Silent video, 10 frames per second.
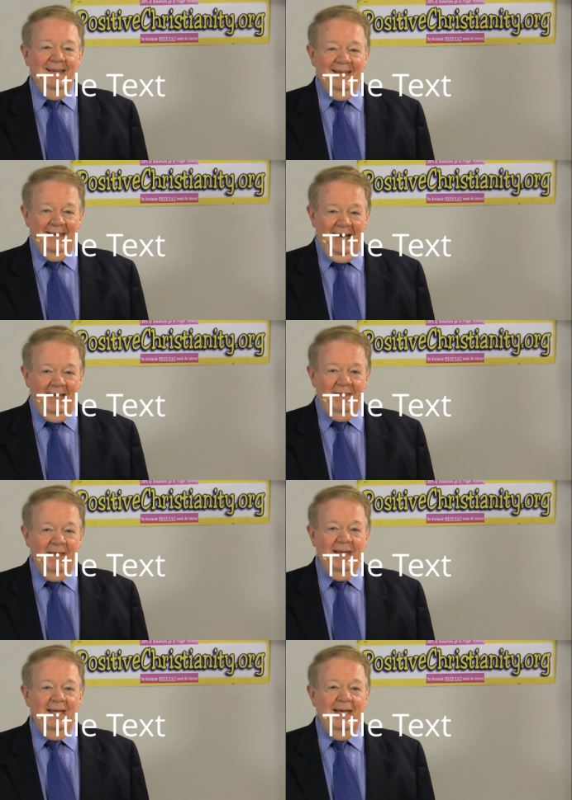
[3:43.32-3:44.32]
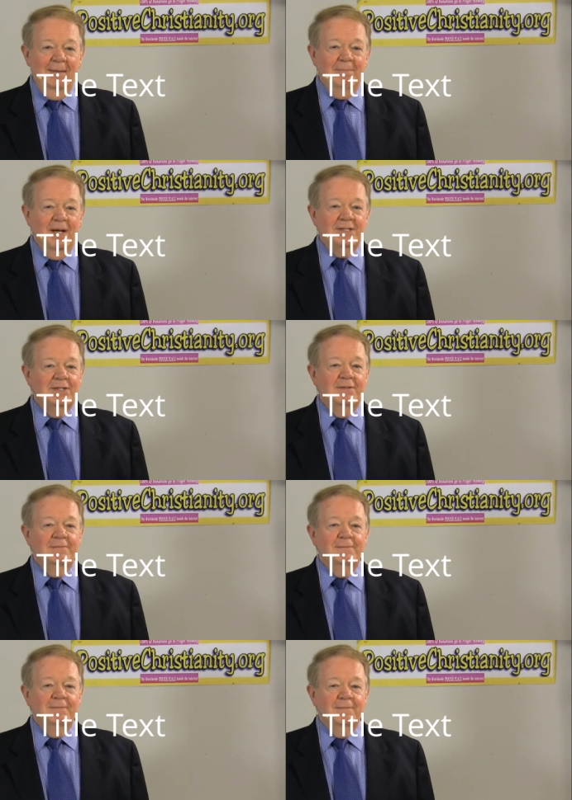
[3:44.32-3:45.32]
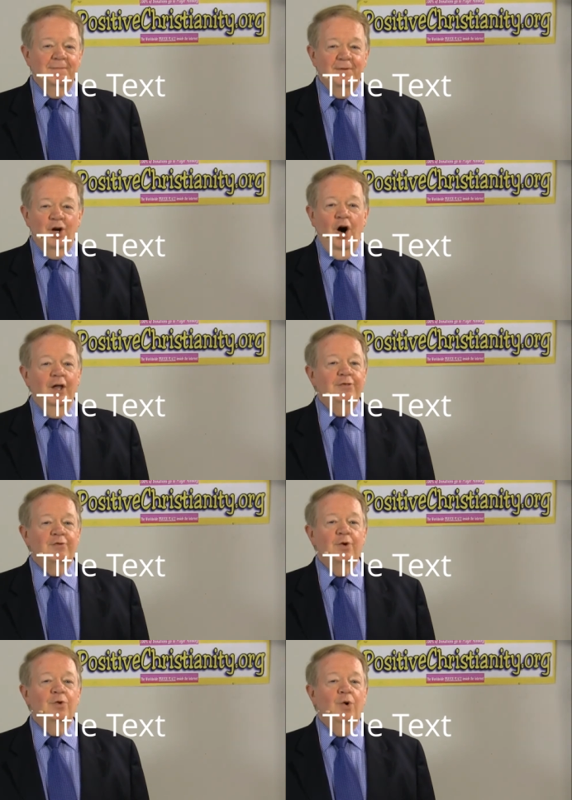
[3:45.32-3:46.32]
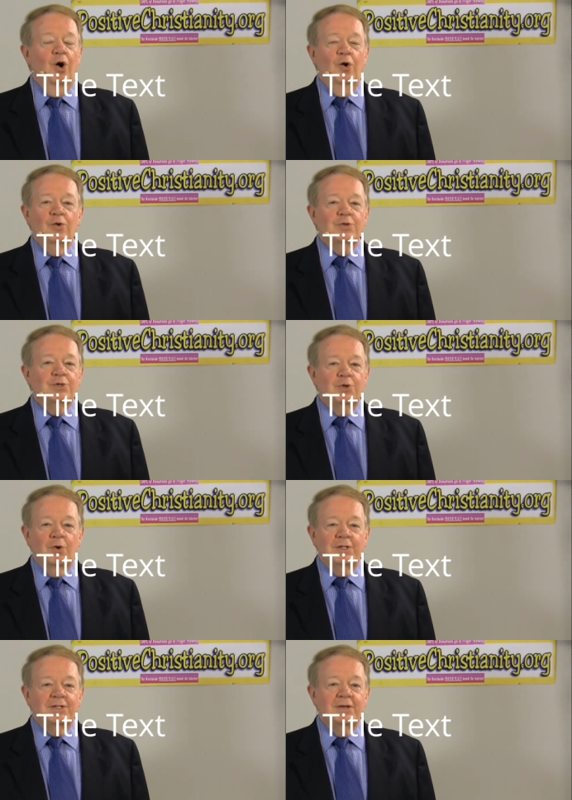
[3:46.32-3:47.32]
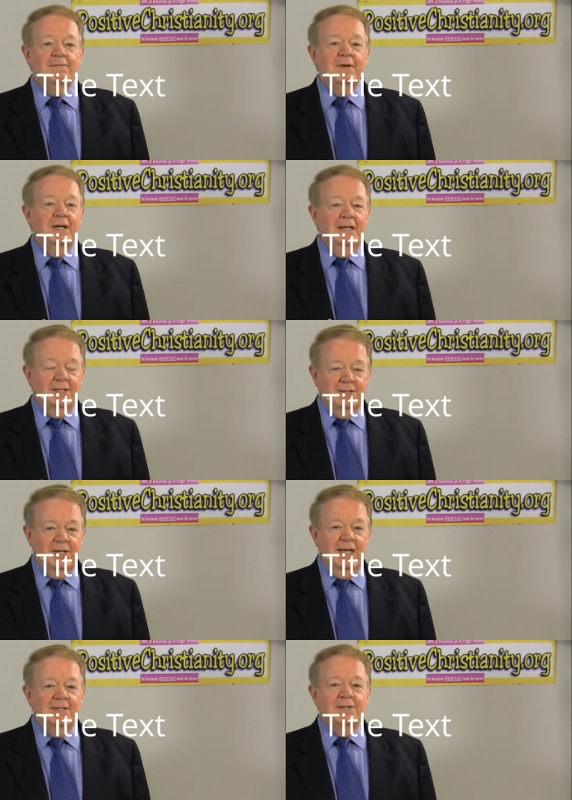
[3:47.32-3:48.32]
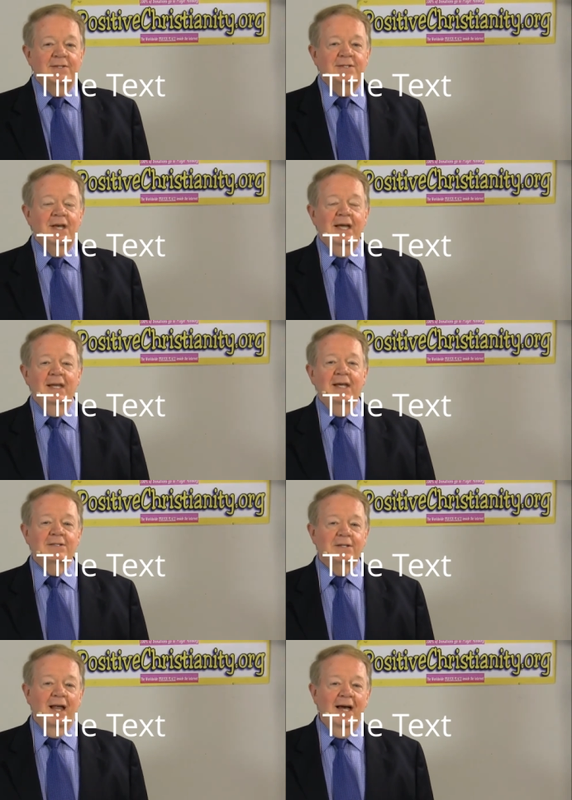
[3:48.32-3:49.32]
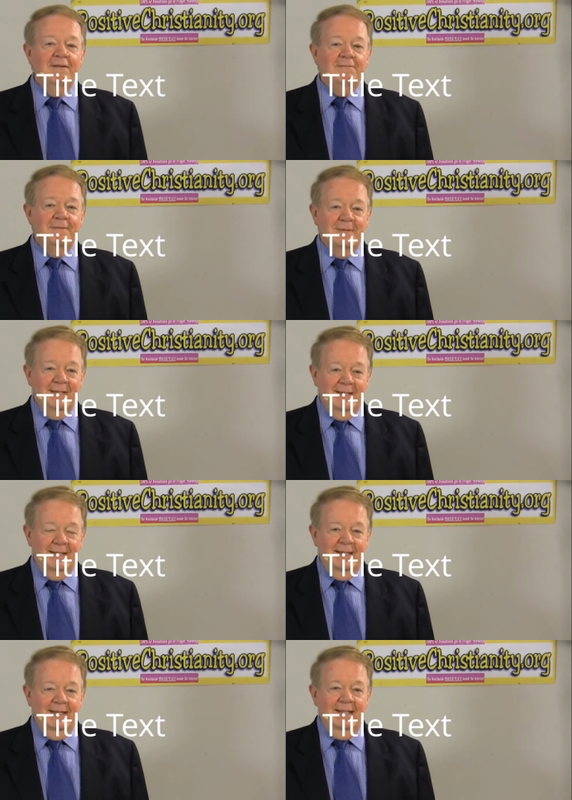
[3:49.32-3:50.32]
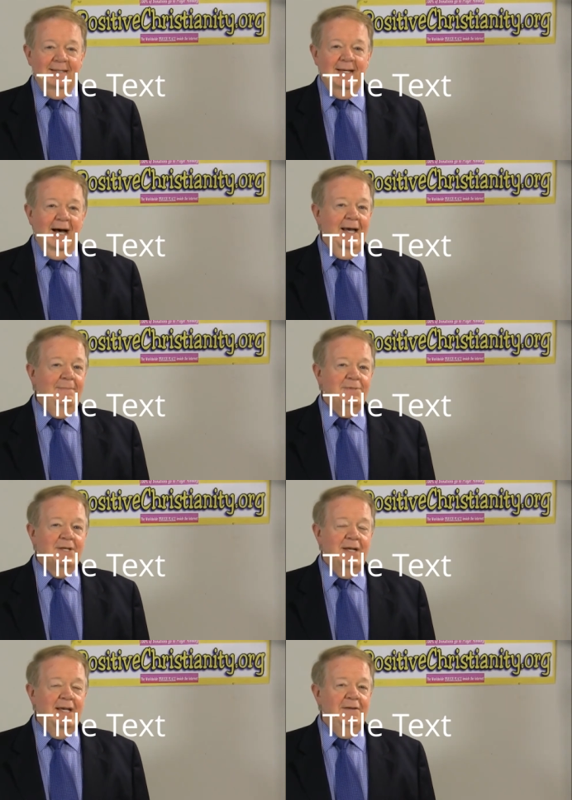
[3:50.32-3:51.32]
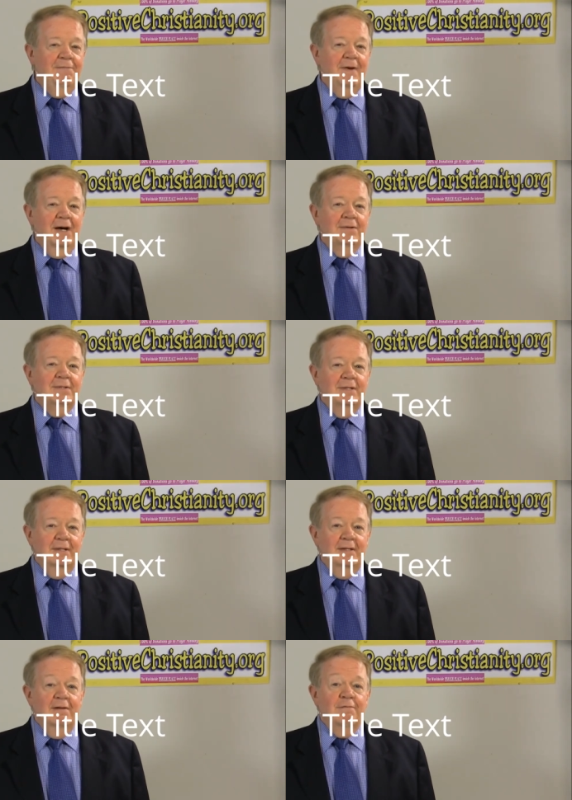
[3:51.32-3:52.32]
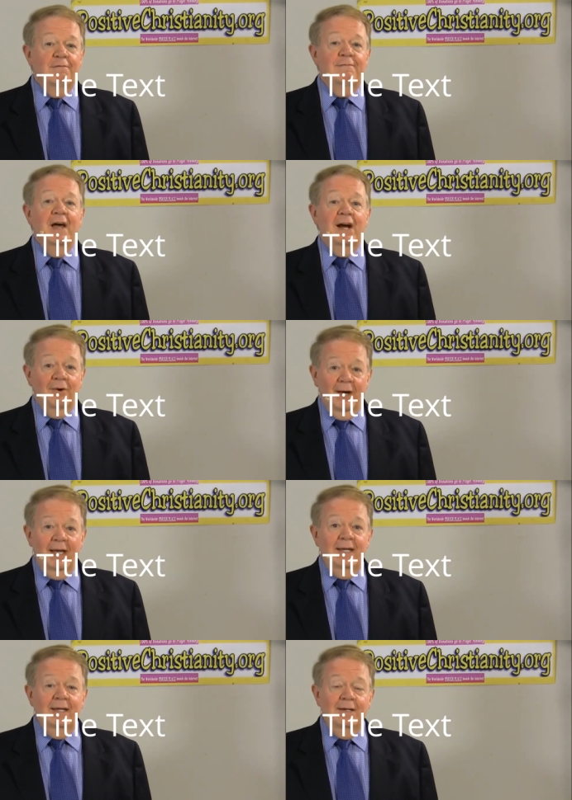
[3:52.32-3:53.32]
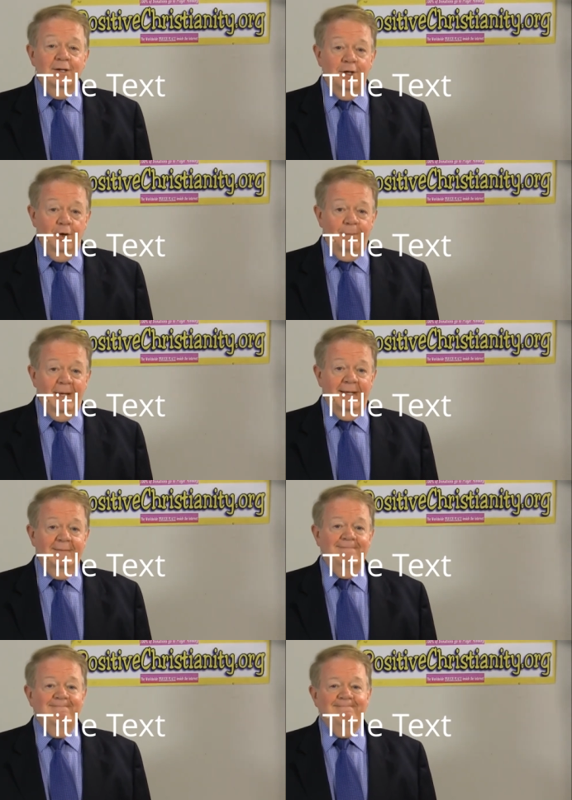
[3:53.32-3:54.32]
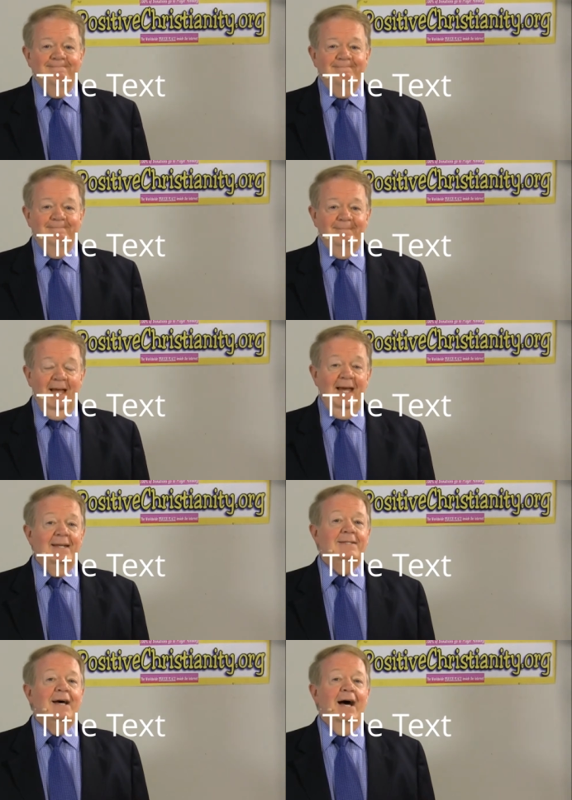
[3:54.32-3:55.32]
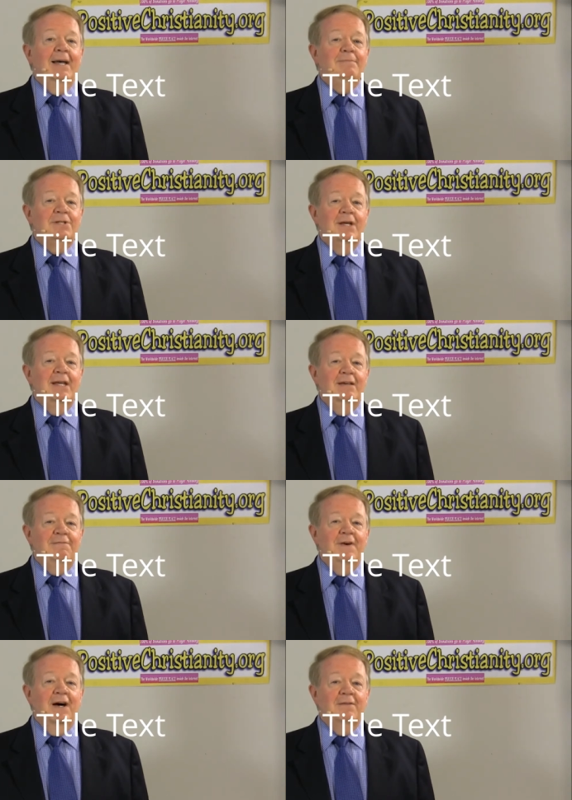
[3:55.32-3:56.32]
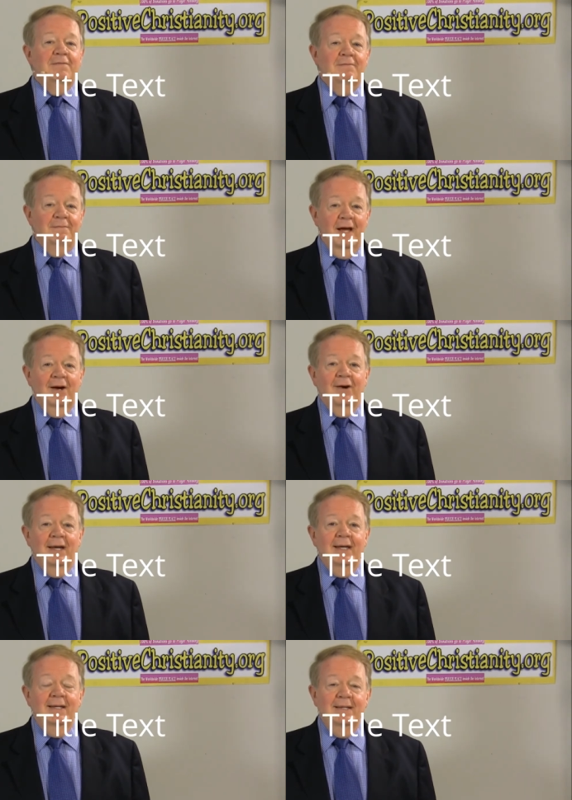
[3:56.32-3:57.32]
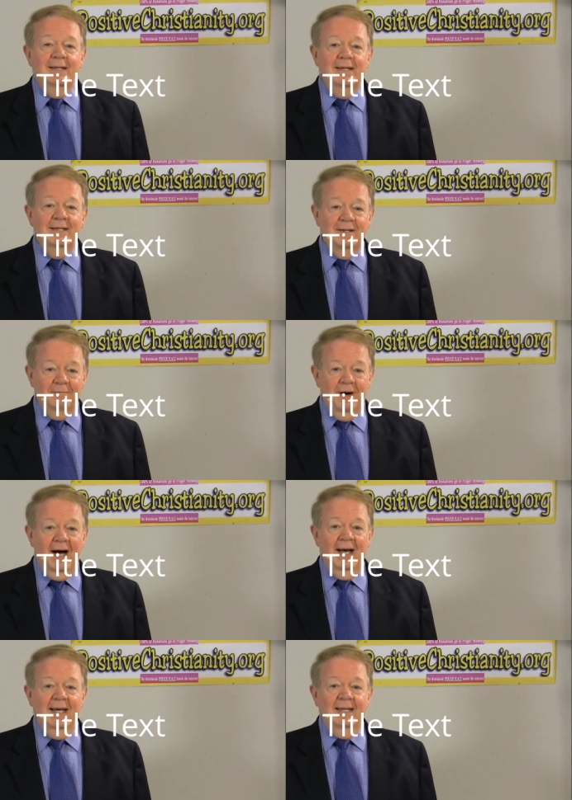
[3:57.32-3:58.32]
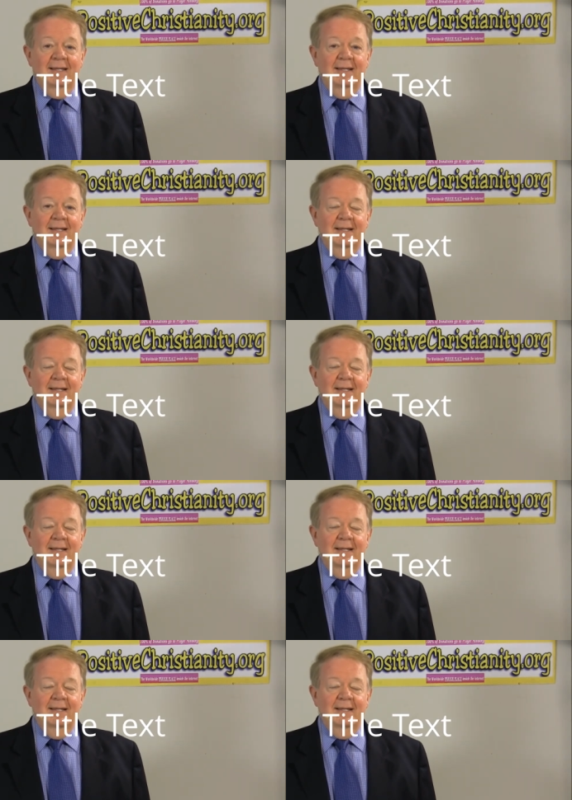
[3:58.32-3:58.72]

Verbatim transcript: And I think he must have gone through all sorts of seasons in his life, times that he felt very human and times that he felt very divine.